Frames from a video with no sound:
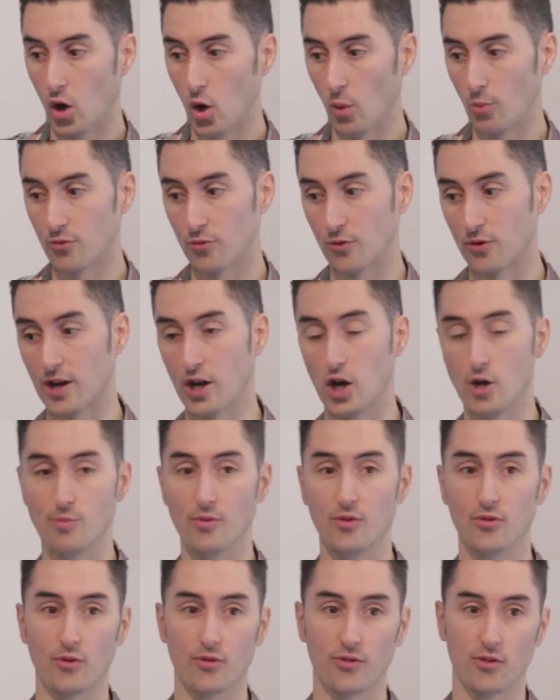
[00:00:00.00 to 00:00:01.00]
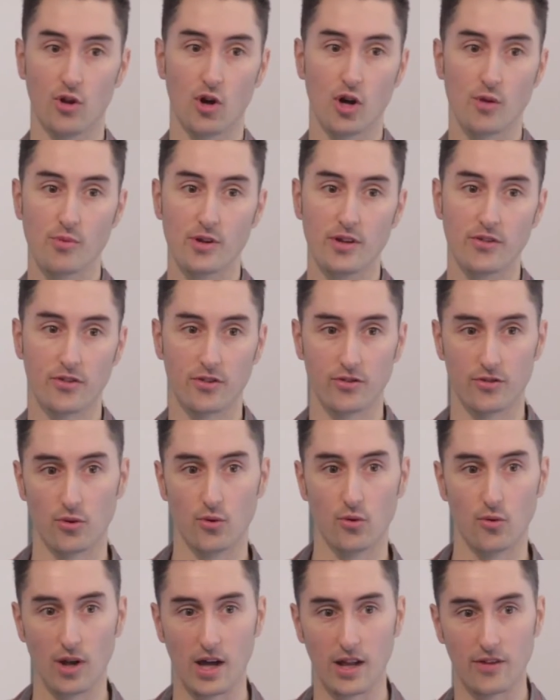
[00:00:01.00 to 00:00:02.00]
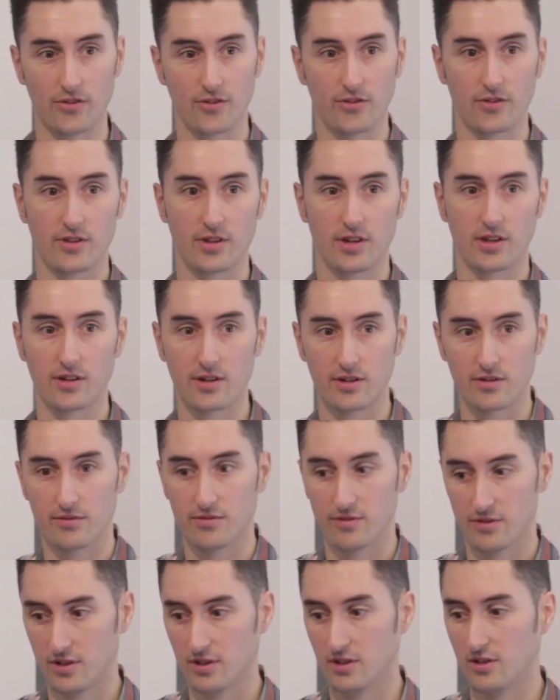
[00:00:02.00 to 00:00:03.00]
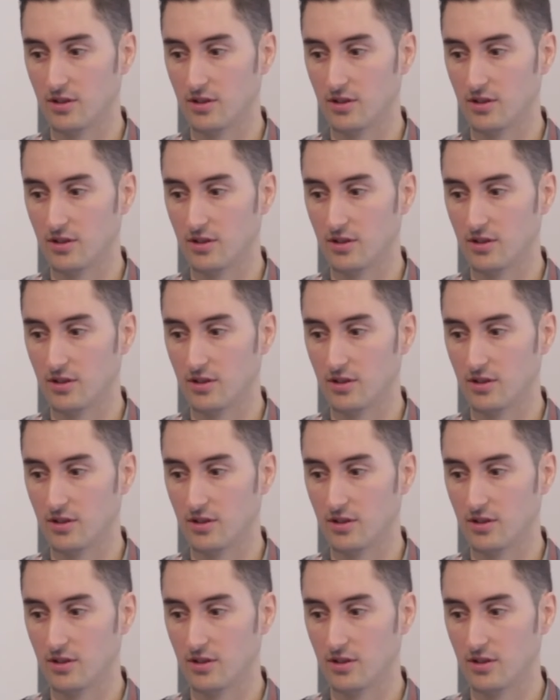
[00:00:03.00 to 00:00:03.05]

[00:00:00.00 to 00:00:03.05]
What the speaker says: obfuscate open source libraries, because it all adds to the kind of